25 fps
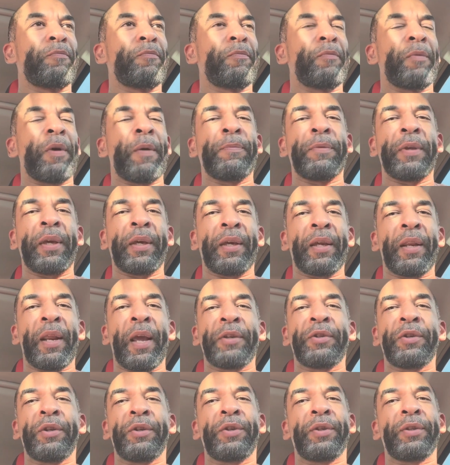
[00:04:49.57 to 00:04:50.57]
I'm thinking I
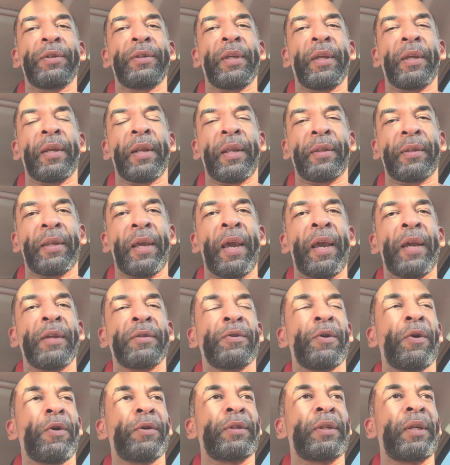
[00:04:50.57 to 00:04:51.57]
should just get the
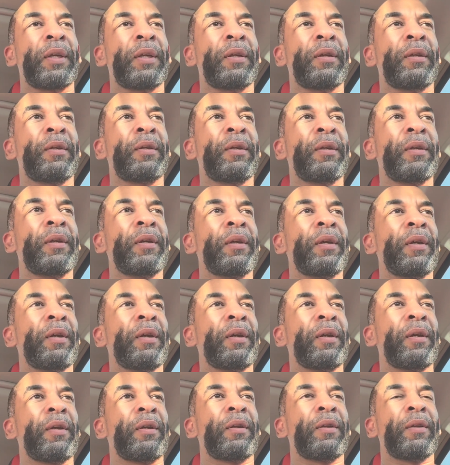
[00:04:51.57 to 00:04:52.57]
SRT,
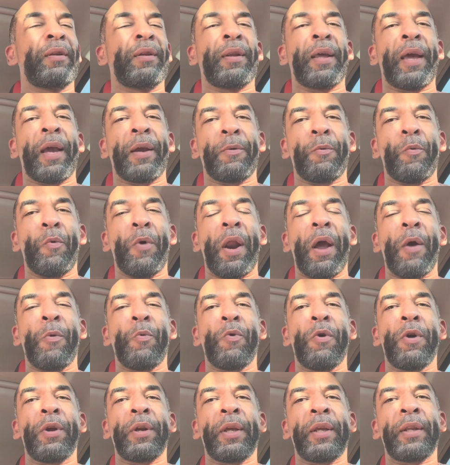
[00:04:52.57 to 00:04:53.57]
like what I
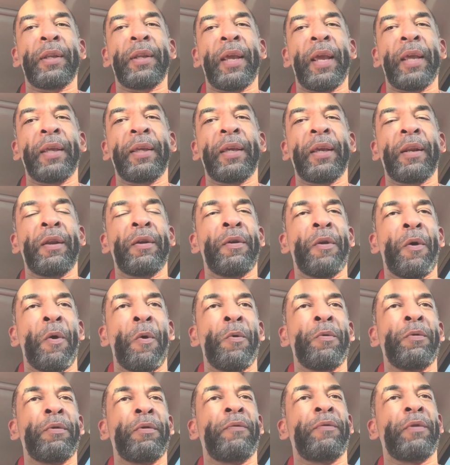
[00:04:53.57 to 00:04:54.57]
wanted, and get an
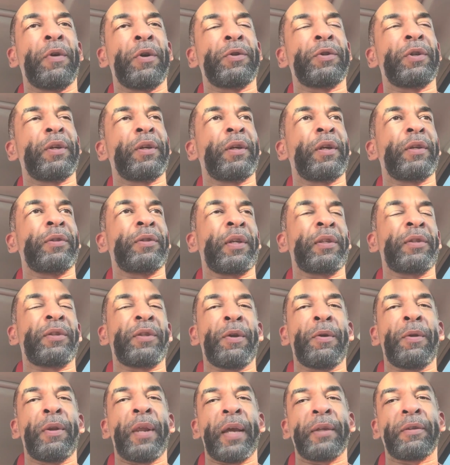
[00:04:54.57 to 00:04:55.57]
older version, because I
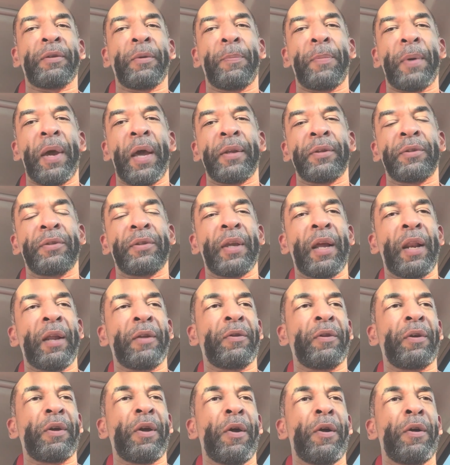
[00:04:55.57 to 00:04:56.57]
still like the body style
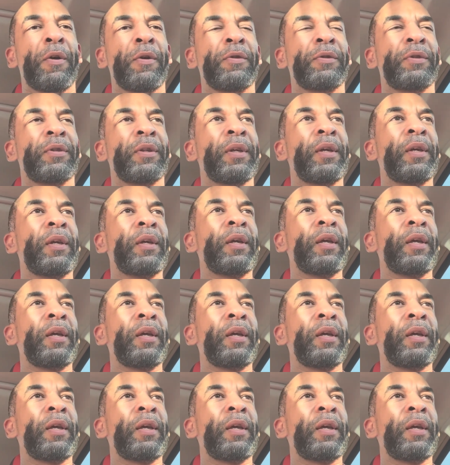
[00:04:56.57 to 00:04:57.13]
of the cars.